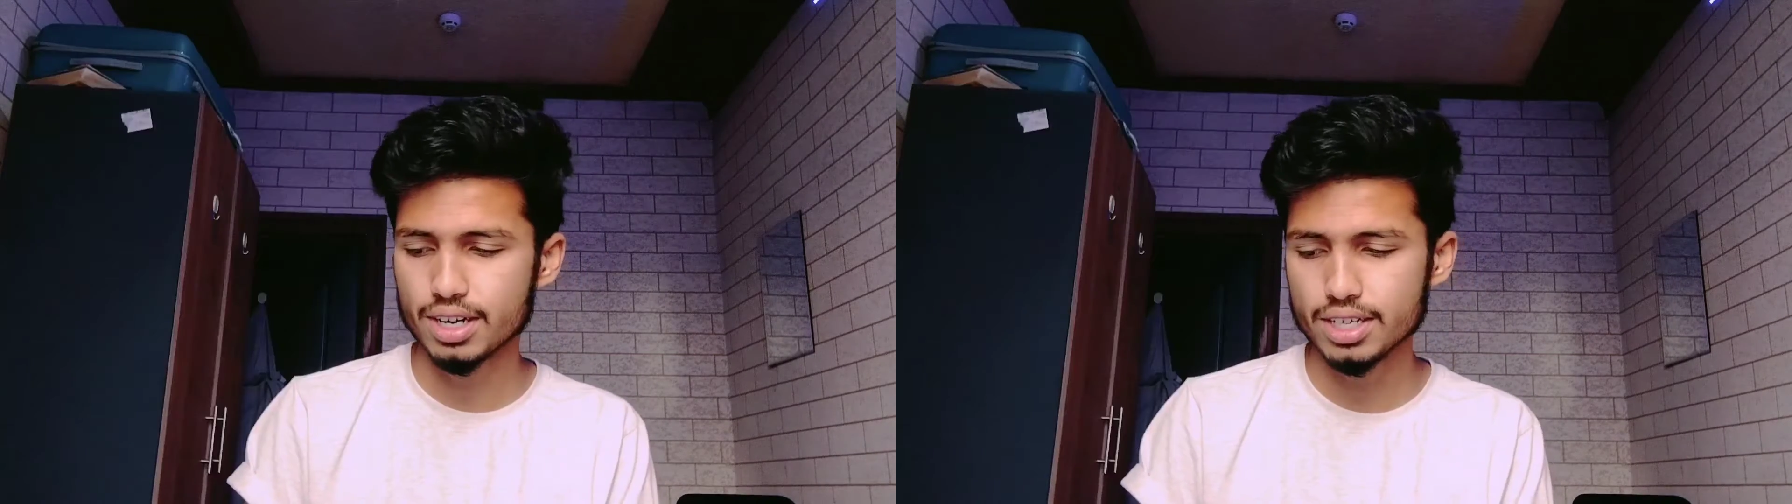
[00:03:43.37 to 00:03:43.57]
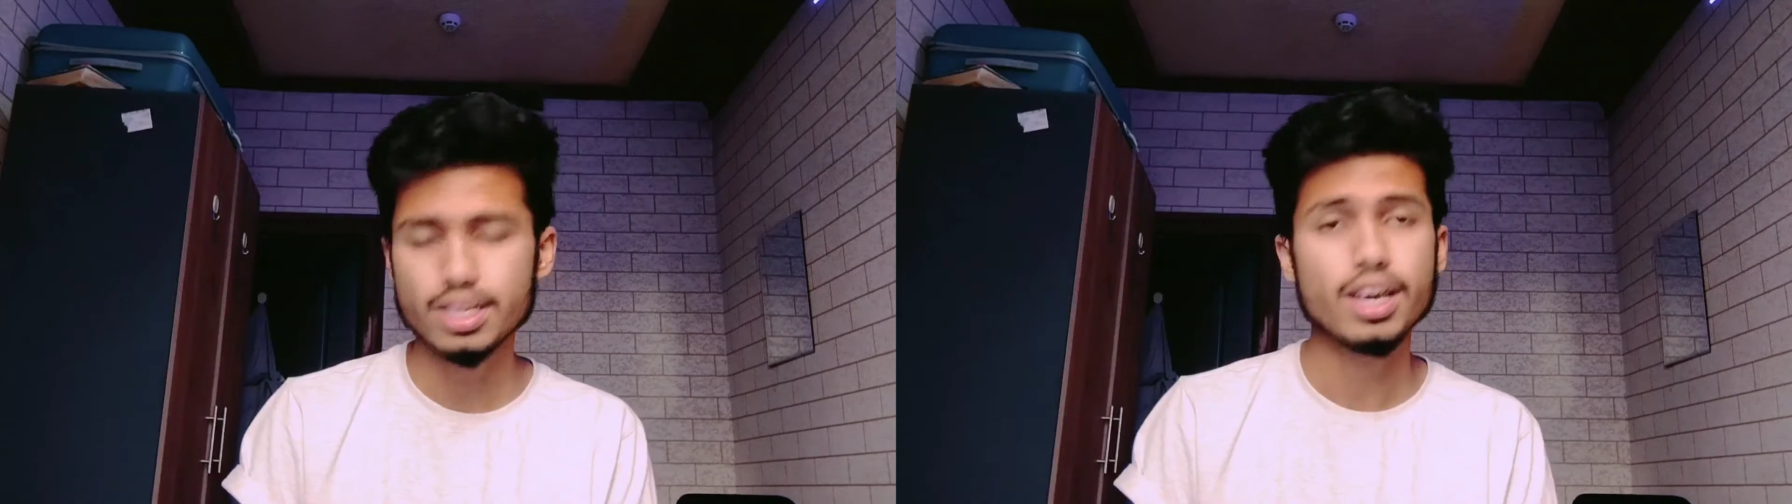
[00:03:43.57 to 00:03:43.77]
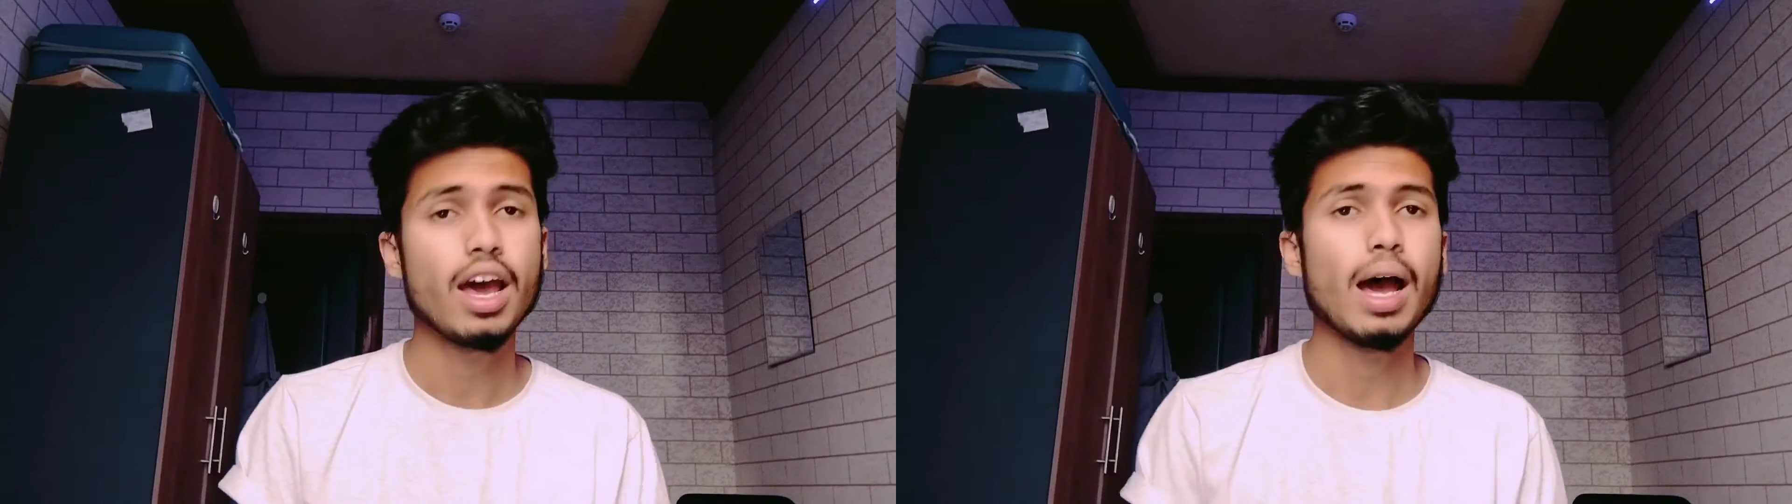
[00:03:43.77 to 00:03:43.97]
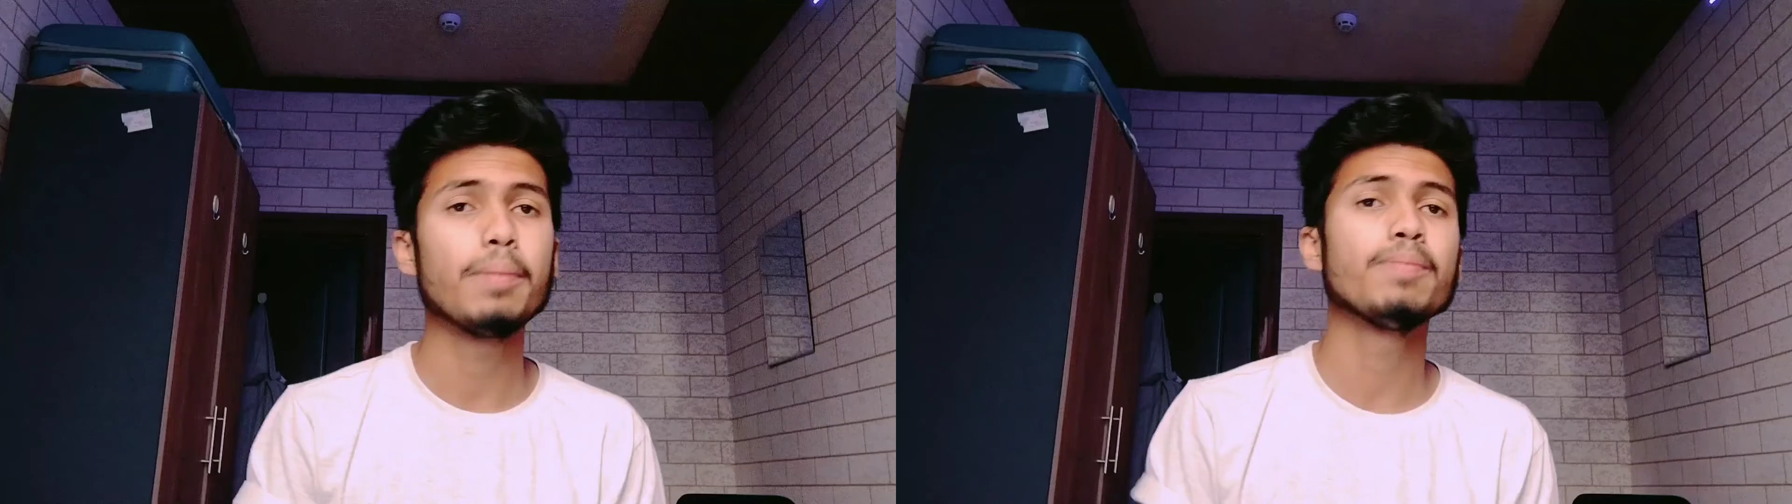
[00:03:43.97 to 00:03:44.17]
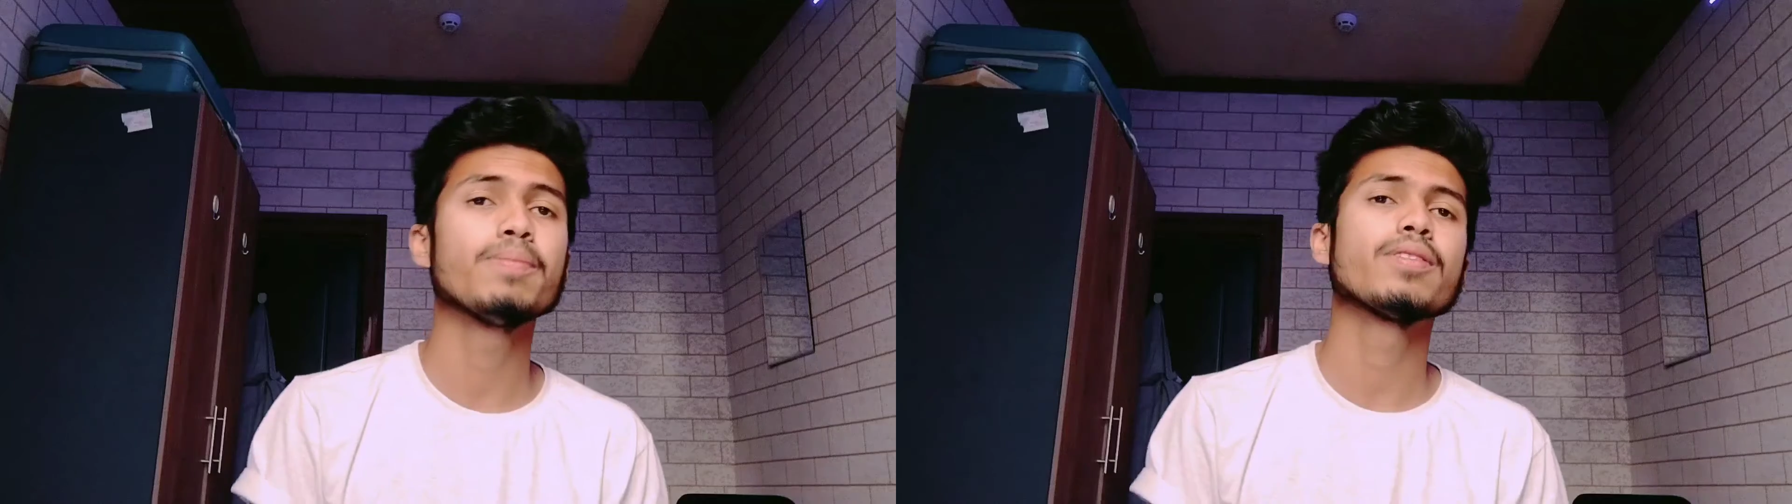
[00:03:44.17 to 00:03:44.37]
Atlas.
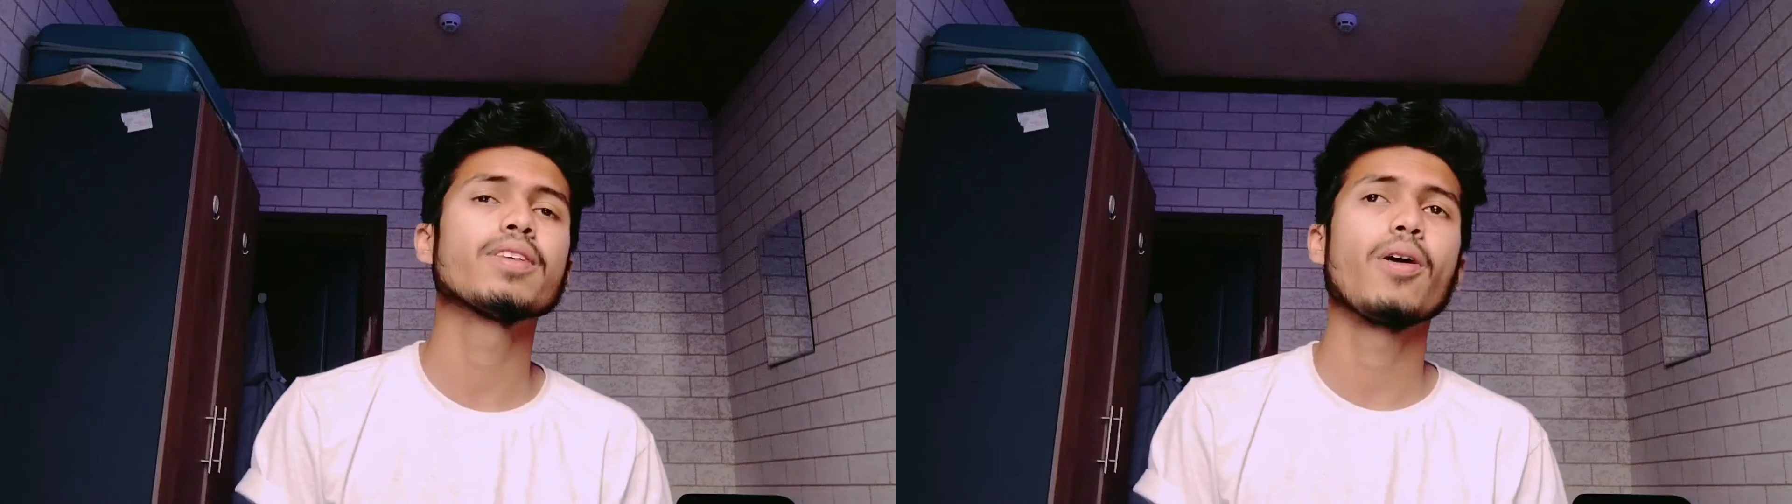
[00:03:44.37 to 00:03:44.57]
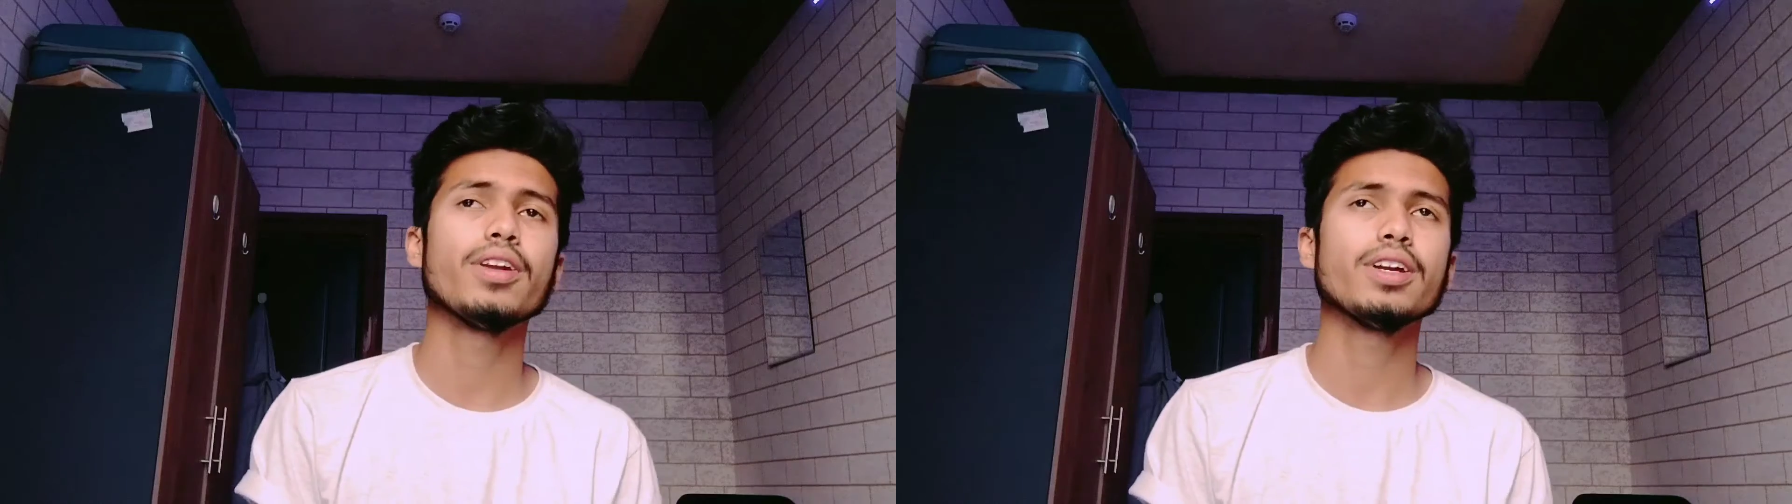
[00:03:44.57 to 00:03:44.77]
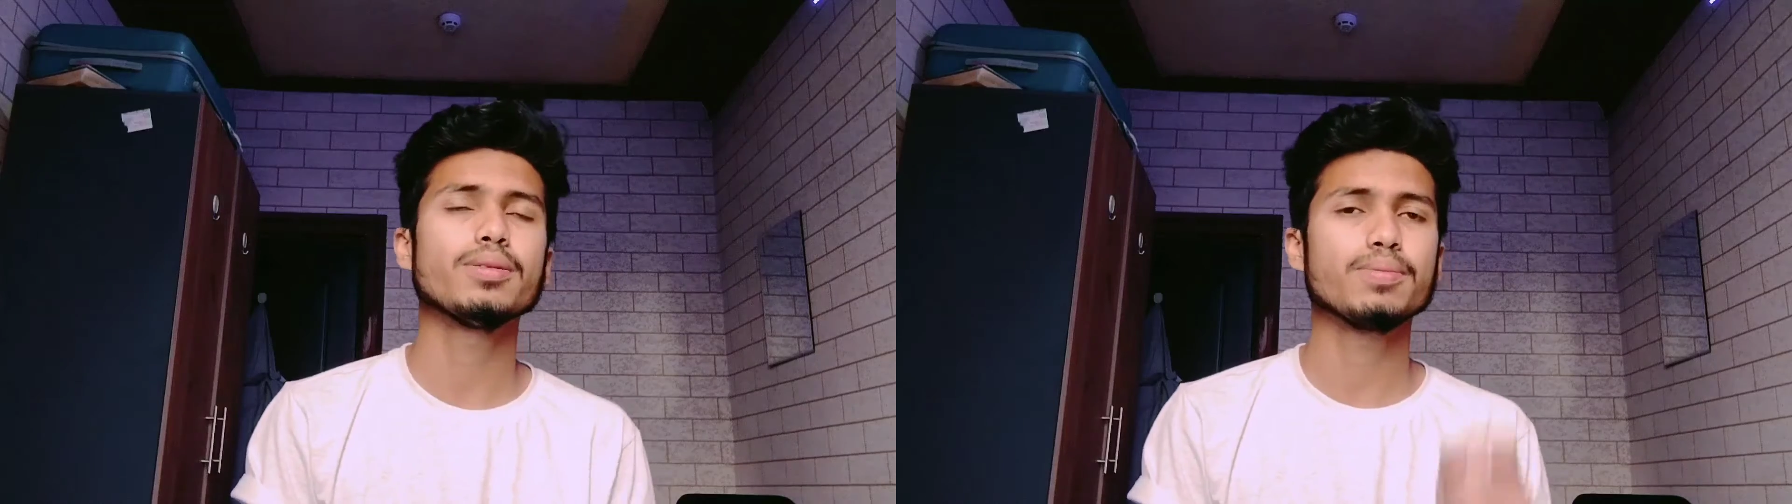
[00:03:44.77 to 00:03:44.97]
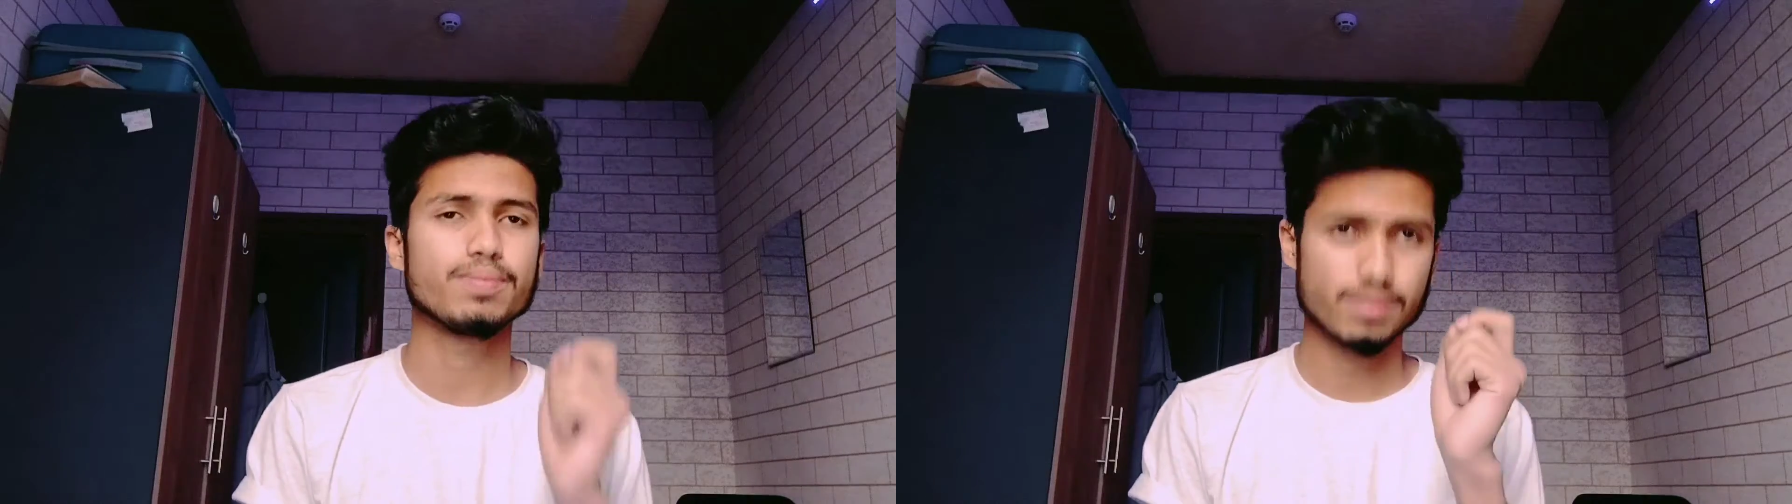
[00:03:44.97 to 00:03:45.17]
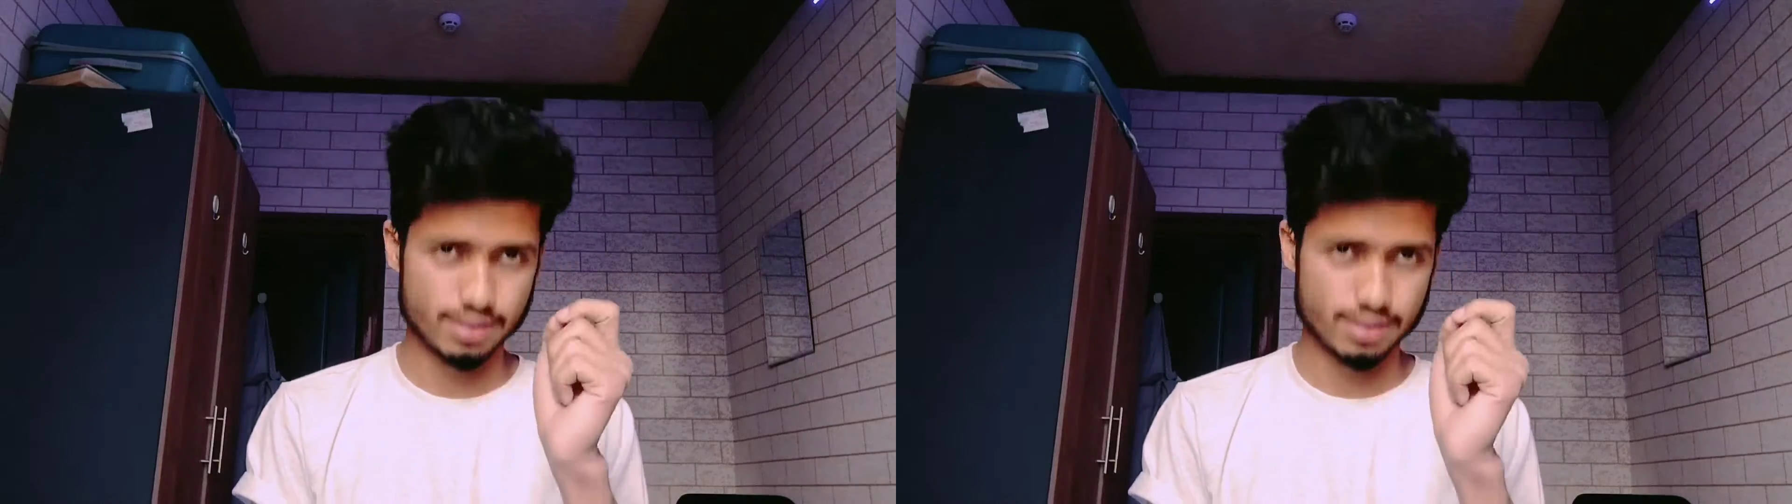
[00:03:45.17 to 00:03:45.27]
I'm gonna